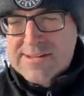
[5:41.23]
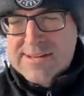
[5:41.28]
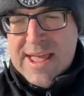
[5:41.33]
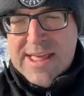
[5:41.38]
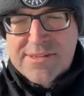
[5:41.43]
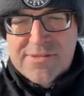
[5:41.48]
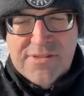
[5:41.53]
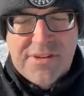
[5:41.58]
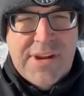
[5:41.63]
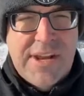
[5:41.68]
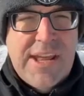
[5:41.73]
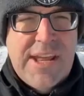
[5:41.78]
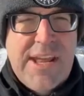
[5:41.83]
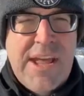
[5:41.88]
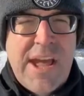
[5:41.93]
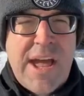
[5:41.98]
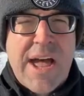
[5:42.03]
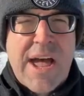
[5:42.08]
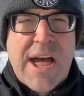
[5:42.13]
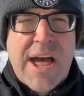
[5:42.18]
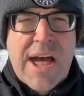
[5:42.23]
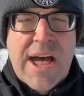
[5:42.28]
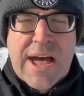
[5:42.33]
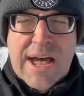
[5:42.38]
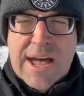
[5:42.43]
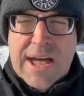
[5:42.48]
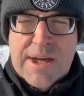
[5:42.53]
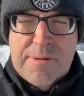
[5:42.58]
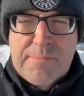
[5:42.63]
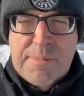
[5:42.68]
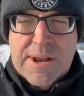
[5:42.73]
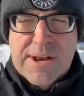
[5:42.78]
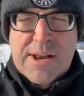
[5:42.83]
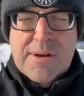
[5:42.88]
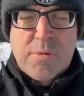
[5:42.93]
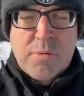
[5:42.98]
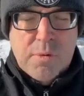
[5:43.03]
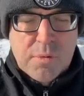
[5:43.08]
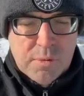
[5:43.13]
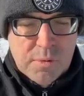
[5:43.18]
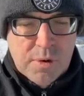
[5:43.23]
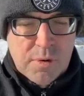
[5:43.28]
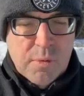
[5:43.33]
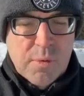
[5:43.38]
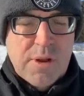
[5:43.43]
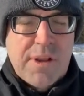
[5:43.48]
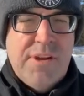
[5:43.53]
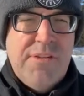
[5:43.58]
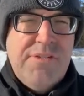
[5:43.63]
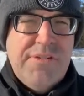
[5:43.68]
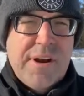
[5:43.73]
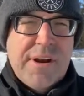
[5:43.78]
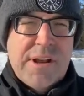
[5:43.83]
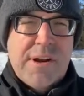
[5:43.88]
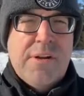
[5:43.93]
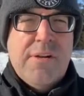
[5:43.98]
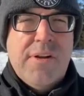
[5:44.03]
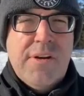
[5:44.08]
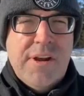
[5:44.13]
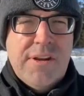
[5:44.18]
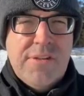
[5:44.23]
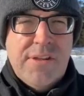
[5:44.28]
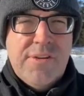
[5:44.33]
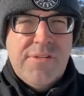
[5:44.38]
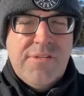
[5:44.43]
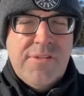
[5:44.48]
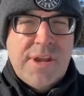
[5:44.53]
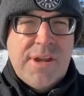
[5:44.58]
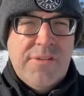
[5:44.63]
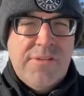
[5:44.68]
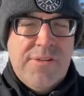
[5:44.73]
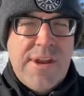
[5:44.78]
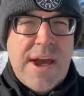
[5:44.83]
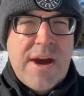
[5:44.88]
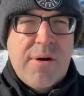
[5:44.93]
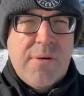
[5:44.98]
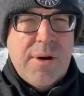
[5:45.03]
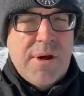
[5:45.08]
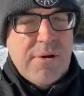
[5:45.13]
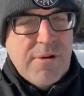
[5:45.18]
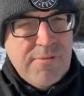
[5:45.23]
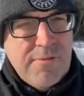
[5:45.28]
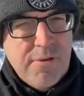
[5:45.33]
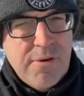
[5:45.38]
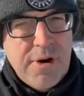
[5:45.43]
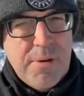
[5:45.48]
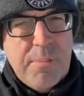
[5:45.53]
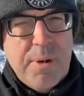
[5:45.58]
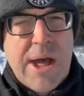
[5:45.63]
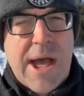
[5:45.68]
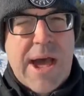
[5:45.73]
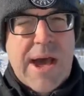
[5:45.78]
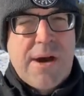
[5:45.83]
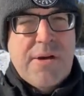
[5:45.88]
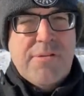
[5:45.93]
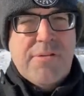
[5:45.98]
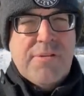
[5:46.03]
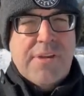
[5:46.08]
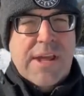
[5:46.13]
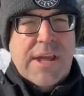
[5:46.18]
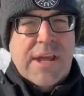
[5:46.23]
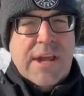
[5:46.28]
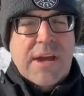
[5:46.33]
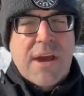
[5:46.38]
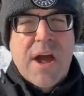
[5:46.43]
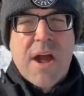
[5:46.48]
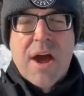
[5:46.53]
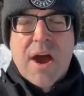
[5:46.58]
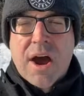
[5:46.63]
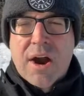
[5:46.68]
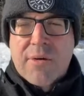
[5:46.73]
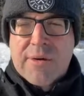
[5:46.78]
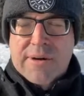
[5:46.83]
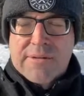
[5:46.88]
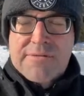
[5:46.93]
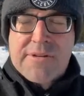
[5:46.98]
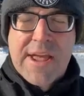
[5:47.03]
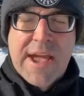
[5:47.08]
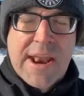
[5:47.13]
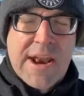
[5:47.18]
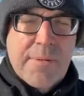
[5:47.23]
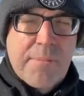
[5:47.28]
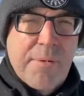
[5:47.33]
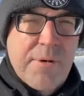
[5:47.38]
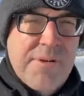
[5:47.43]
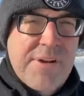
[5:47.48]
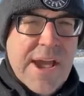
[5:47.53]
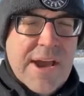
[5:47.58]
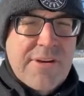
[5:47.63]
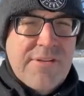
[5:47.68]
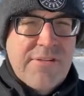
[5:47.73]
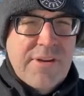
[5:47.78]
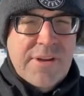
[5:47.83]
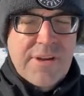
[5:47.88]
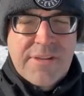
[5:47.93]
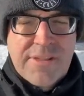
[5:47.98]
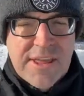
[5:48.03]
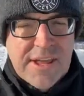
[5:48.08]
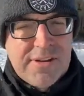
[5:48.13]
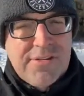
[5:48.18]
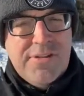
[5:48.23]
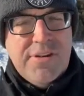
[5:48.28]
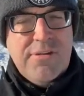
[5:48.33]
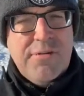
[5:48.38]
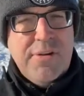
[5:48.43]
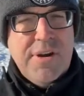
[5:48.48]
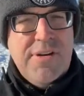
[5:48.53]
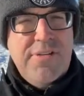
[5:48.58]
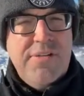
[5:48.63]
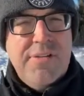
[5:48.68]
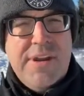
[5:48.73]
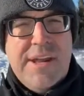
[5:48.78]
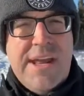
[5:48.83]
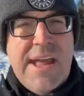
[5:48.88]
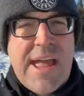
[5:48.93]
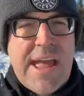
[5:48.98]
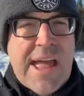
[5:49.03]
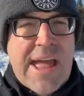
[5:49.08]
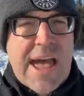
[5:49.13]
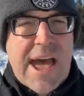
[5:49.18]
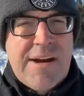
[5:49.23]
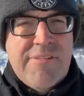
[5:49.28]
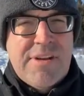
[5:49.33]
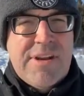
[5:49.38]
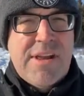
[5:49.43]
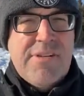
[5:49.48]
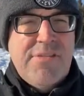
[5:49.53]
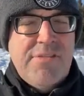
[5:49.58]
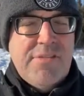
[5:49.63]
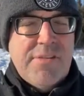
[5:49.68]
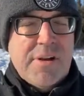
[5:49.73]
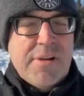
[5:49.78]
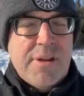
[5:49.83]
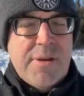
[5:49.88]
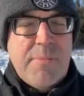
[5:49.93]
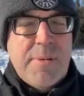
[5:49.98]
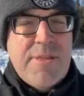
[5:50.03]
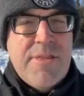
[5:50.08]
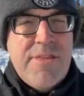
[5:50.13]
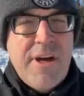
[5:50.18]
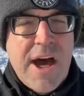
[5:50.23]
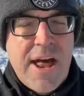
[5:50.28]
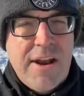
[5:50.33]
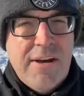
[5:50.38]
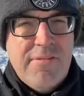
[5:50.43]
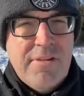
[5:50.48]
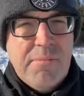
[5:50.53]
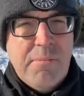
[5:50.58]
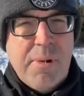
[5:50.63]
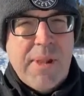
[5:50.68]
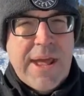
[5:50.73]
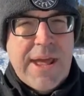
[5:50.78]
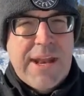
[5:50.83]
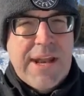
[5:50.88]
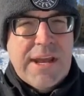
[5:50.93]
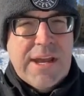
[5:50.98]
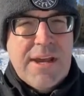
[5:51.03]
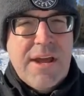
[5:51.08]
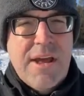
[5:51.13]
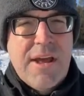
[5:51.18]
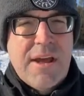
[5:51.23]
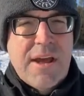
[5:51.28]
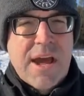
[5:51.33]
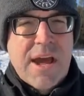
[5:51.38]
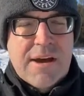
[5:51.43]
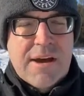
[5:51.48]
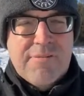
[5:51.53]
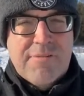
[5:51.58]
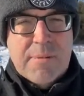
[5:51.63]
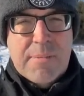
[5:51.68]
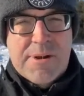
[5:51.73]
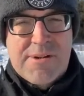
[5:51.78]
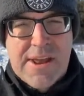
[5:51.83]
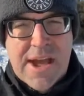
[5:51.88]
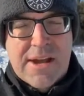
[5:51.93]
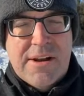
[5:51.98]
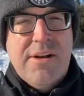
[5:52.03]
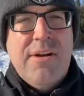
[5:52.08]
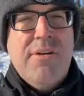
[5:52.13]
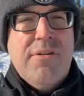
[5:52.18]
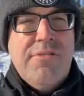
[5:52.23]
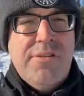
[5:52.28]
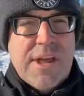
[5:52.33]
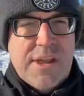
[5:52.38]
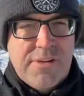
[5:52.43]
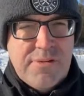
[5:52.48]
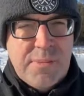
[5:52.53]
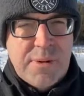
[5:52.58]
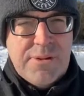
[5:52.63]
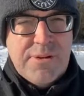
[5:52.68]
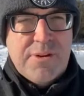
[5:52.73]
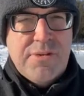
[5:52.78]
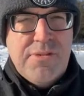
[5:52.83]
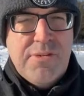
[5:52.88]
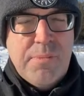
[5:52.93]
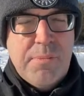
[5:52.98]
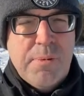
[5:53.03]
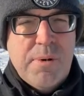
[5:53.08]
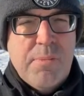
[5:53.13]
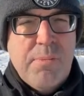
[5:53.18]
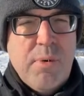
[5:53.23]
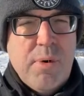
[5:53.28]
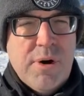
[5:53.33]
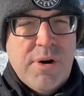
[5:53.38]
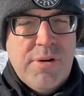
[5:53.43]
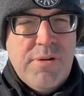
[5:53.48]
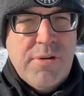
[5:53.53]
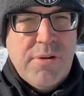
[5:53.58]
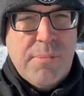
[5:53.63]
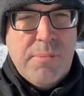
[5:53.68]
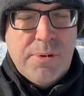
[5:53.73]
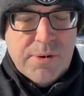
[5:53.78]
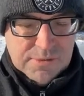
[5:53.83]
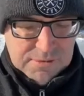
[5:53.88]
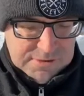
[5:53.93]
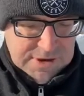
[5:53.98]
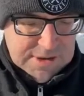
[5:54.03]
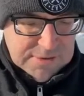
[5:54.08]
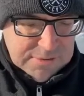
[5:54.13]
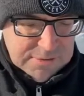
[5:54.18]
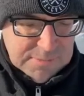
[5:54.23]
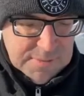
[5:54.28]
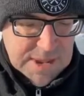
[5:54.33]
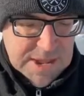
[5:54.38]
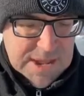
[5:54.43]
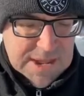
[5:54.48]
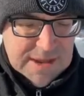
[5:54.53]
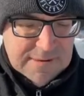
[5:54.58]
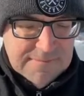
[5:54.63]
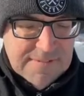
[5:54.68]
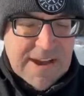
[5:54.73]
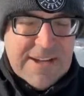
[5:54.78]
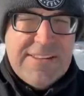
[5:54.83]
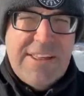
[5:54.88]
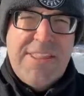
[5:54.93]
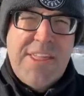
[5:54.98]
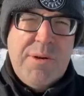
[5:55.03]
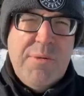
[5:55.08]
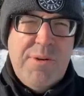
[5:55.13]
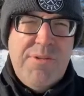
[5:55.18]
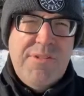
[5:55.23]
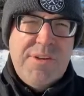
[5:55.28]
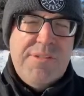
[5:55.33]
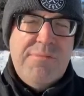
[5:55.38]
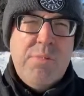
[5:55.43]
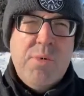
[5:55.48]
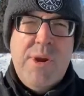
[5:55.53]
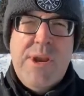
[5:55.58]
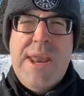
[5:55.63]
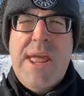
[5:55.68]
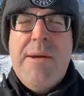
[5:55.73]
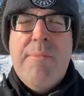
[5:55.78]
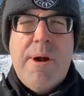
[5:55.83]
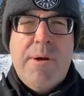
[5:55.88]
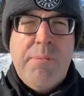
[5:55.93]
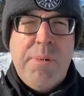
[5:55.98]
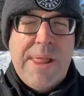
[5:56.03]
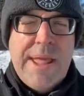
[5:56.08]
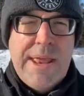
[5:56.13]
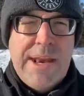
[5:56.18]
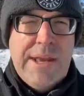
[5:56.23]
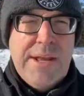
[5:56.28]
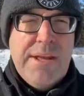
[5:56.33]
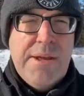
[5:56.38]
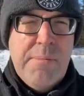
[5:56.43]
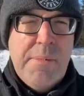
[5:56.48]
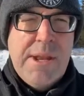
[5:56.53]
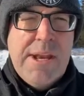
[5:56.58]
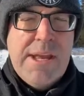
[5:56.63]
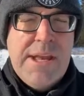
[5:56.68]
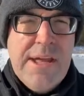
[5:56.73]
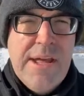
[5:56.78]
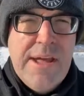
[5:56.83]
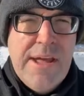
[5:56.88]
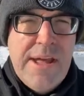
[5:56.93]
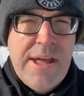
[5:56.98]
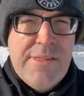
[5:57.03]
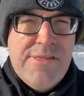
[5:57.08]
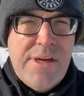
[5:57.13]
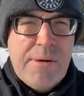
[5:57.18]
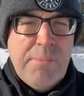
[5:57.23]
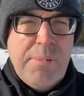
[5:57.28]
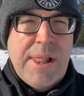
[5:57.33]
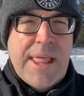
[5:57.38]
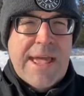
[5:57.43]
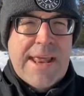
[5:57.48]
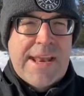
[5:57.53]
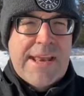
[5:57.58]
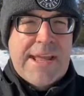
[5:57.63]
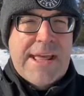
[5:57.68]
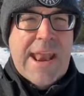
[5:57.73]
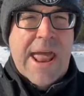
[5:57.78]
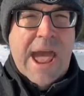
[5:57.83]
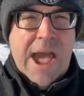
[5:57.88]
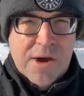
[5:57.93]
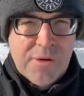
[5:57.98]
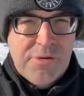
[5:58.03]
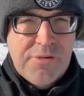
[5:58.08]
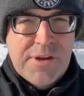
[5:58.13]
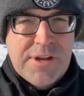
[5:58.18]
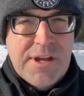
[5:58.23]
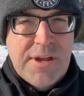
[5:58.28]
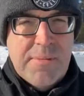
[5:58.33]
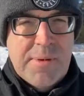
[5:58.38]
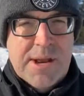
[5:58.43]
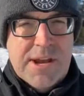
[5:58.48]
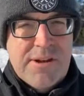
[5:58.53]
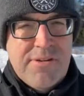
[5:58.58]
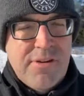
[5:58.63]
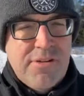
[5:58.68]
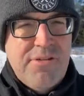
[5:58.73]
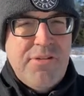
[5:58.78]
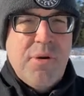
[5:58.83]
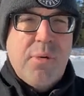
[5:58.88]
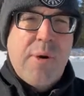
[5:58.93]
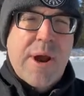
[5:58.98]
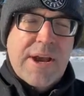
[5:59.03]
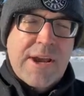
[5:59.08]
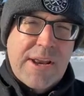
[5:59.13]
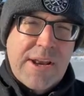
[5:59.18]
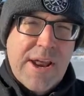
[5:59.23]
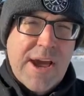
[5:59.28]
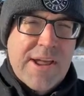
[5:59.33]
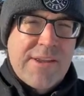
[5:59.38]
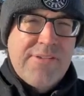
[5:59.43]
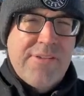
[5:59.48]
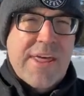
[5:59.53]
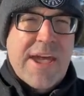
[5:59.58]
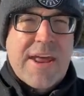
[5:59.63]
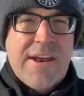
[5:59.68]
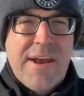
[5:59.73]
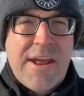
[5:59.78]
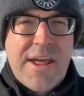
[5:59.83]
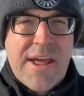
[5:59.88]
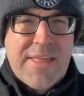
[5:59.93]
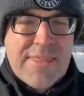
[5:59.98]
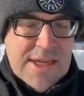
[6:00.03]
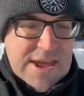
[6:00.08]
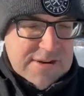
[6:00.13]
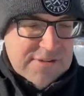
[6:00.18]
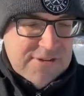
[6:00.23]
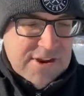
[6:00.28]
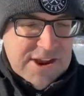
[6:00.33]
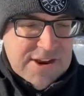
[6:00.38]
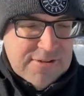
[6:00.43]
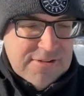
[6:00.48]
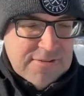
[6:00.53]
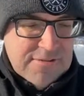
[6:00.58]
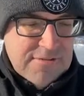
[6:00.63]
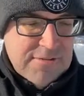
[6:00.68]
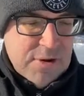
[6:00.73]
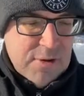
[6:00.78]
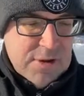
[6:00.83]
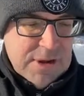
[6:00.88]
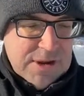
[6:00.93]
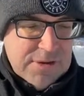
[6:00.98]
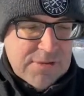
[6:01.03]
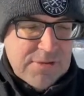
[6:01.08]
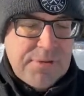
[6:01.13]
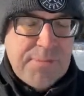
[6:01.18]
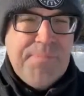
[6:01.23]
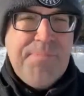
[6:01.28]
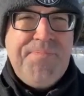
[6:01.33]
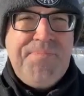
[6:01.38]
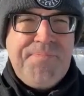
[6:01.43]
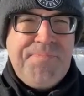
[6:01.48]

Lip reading: density, but we're really starting to look at these things now around affordable housing, around tenant protection, things that traditionally haven't necessarily been thought of in planning from a technical sense, but they're super important to the process. In fact, I think we should rename our planning committee the Planning and Housing Committee, just to recognize that change in focus.